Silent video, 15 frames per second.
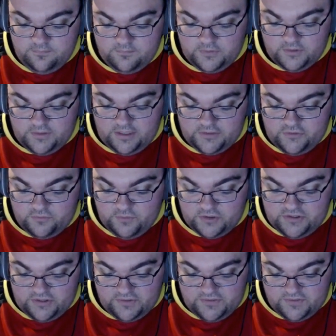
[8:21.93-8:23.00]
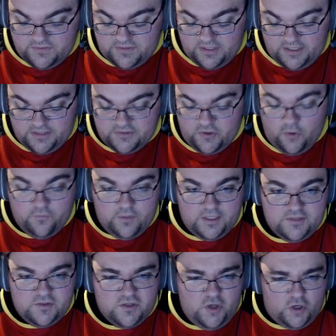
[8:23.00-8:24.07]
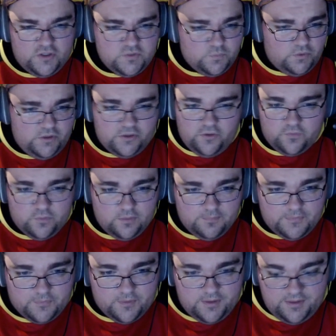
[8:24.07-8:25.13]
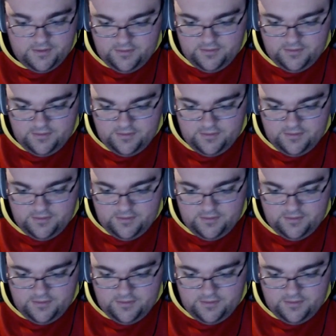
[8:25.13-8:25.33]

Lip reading: But not too much else to say. It's cost 1, overwhelm 3.